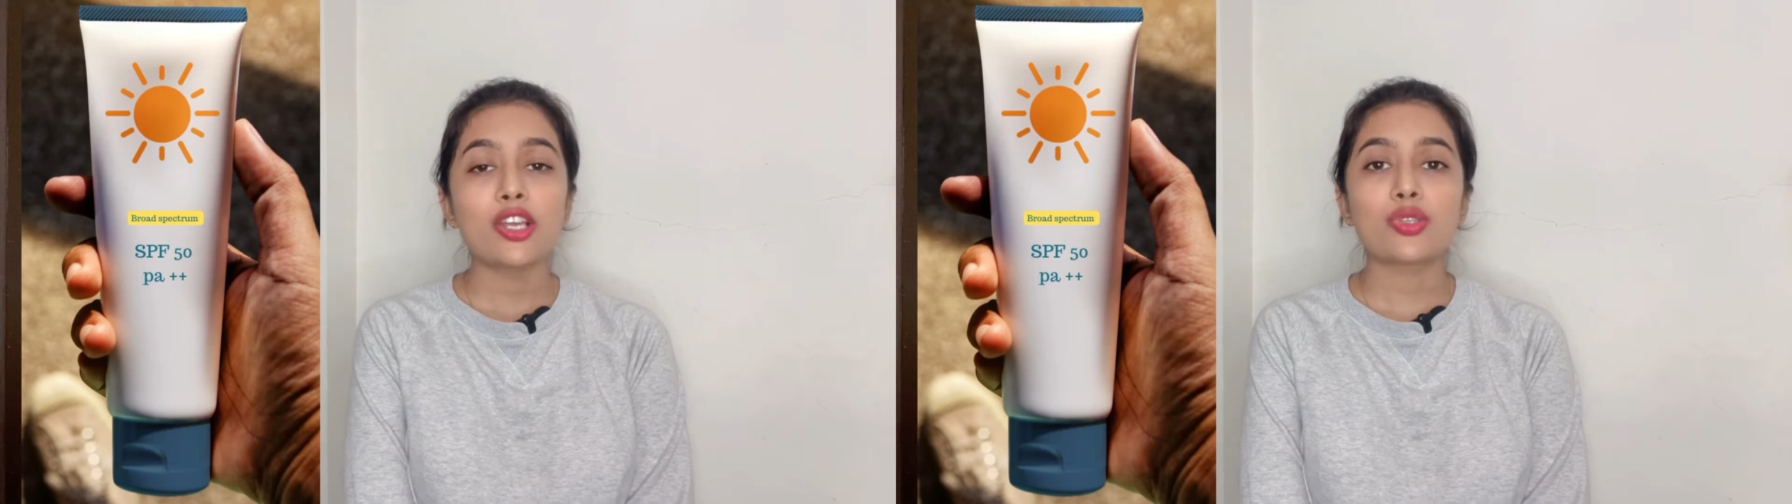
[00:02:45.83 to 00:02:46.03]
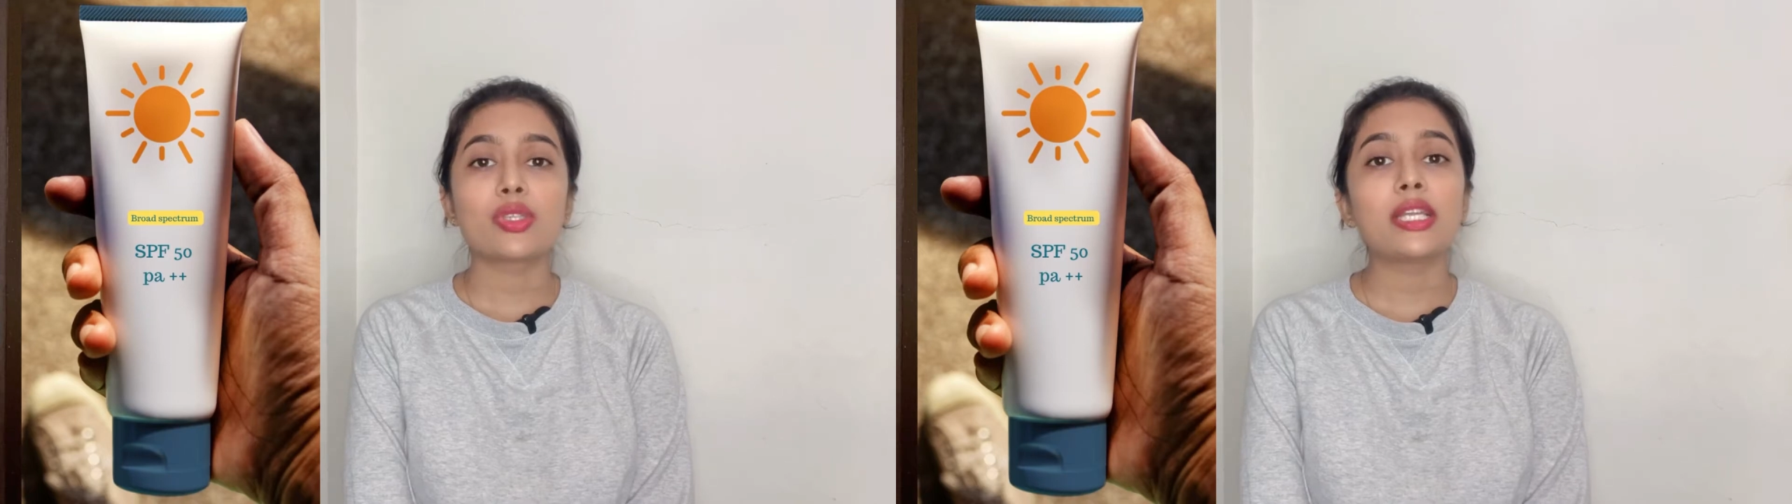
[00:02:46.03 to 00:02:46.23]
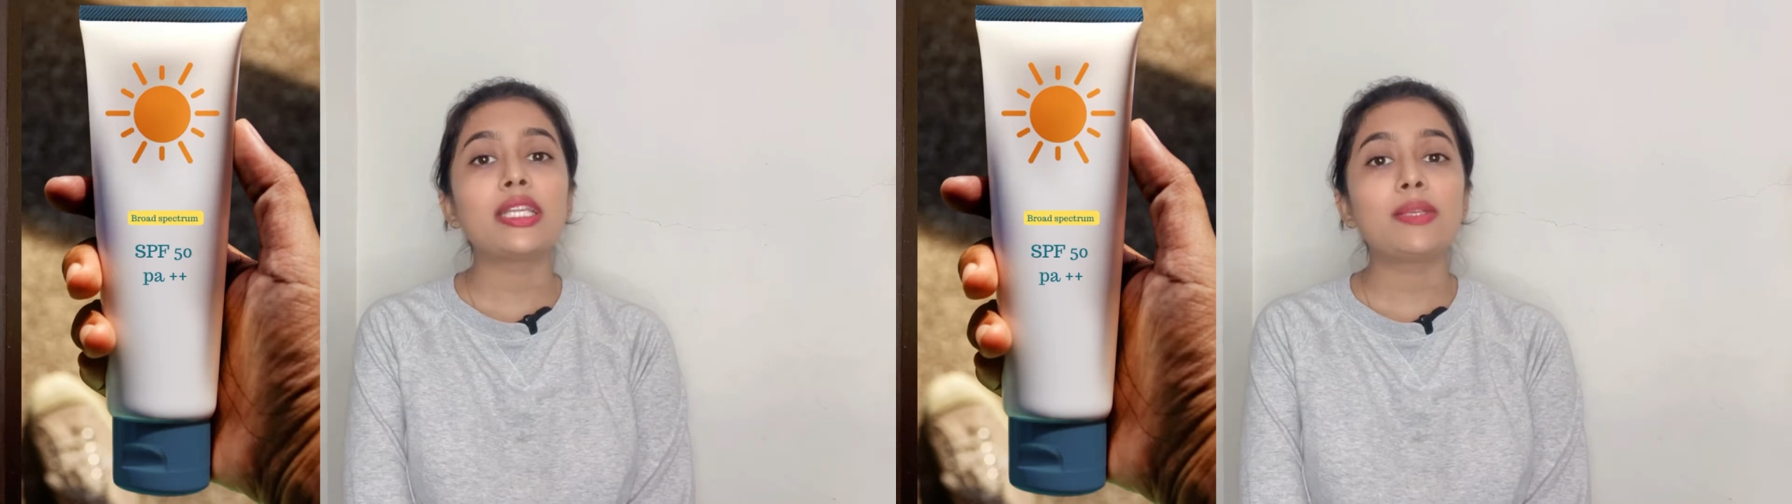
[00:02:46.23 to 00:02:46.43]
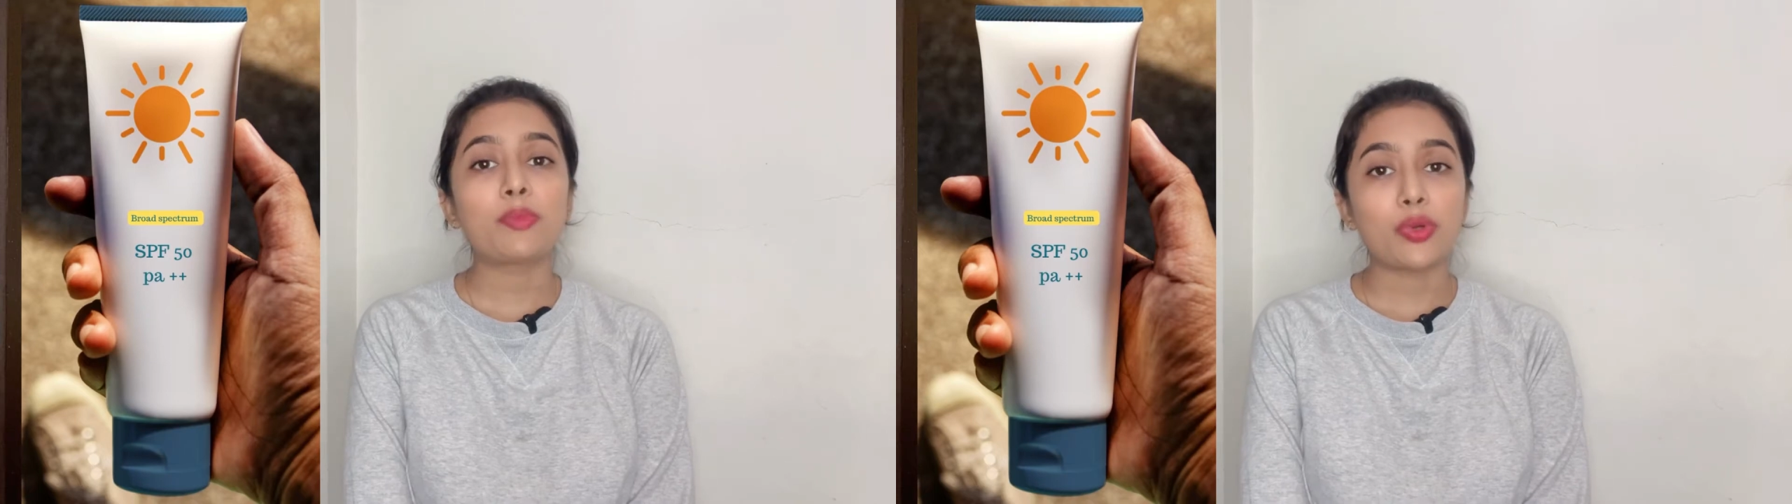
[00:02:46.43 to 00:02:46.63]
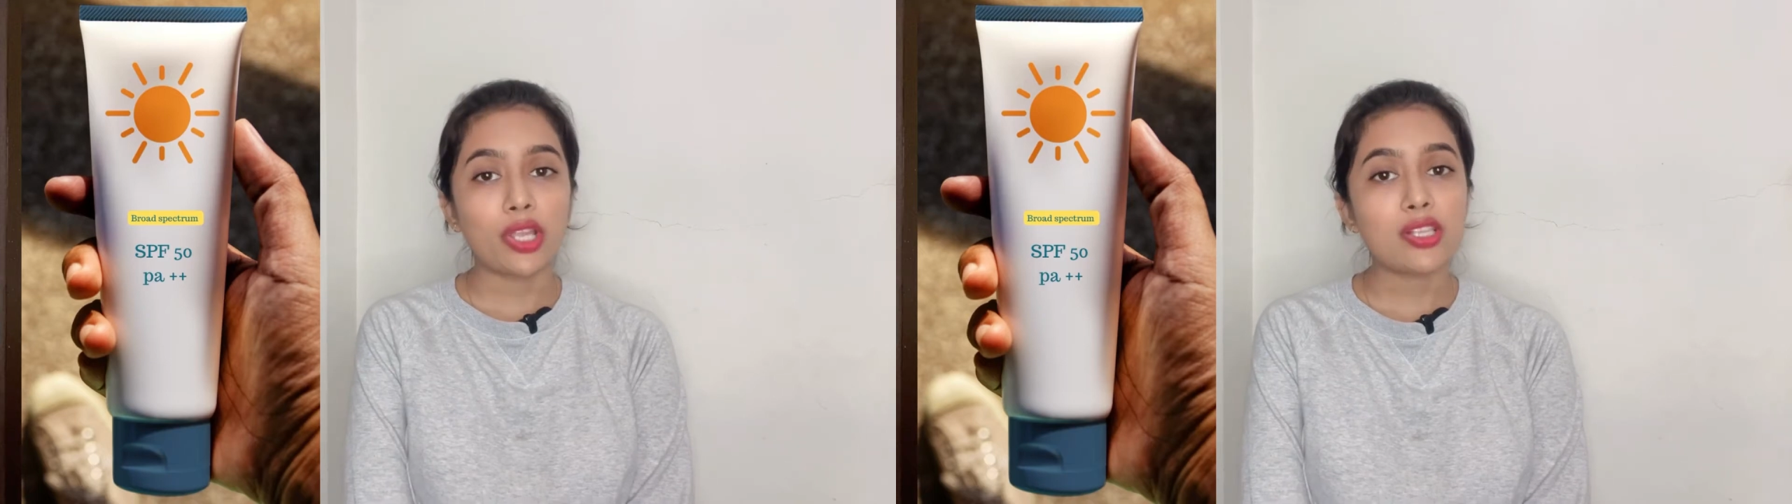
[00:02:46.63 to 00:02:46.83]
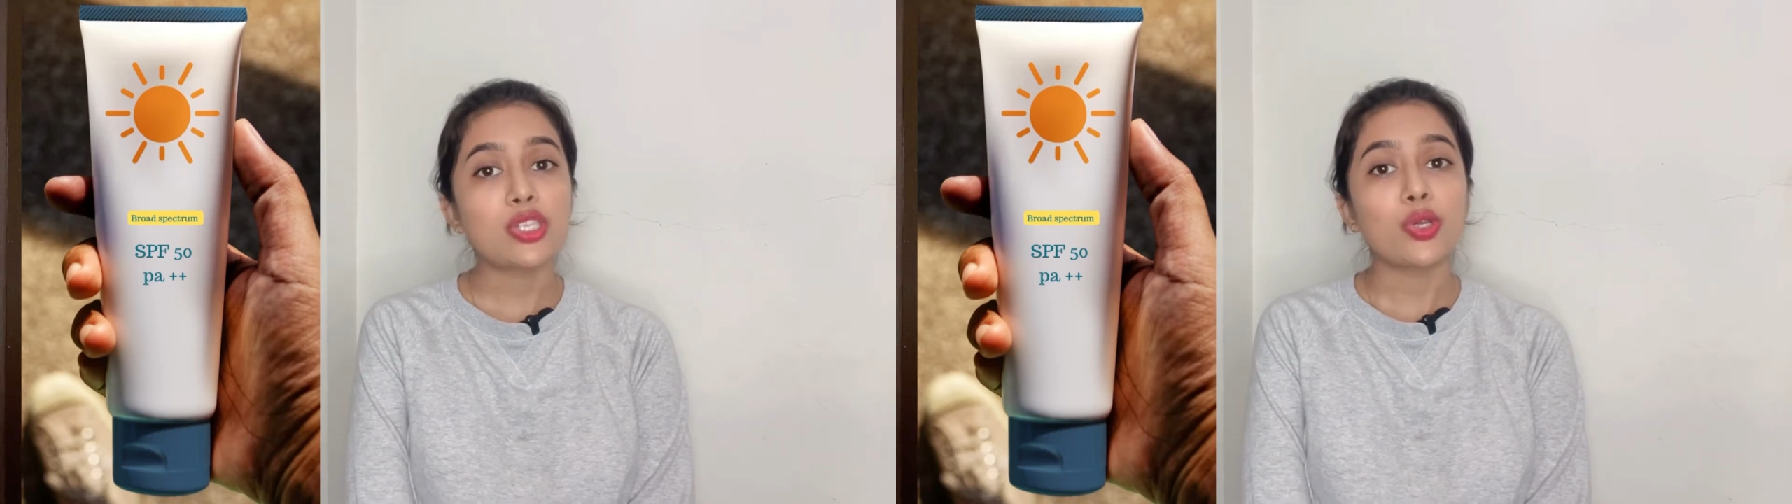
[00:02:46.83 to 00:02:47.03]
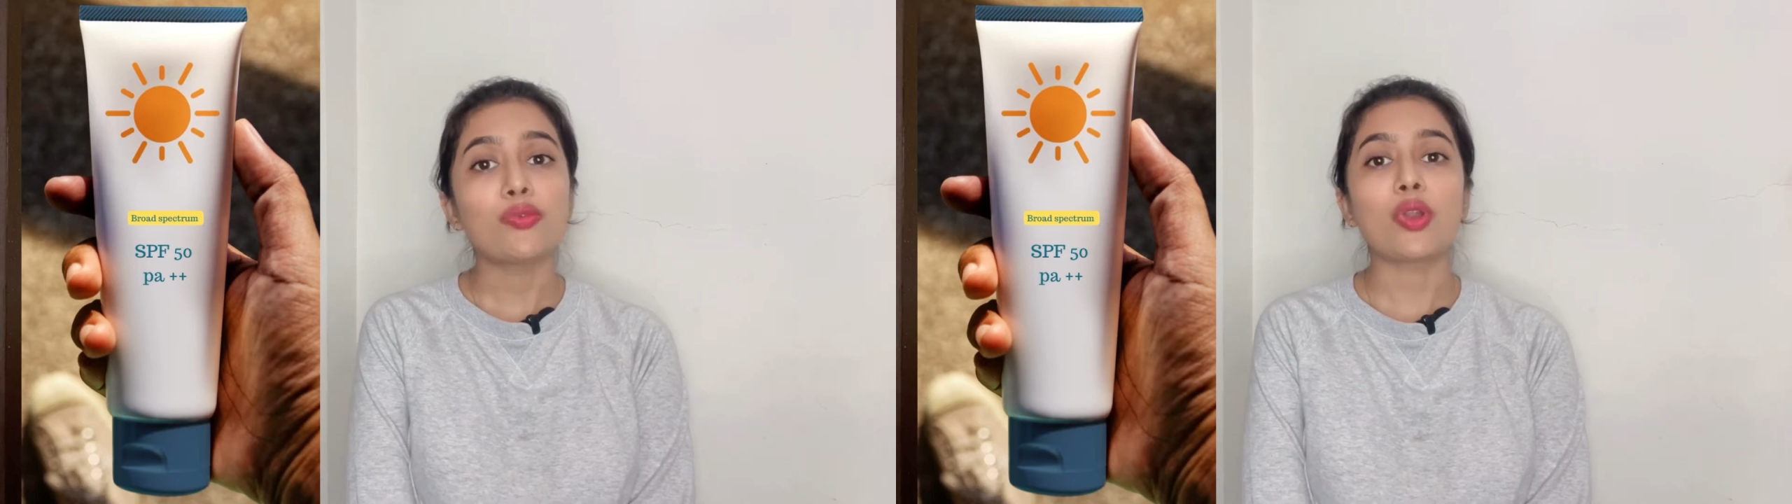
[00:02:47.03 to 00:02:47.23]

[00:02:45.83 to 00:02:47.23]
so that it protects you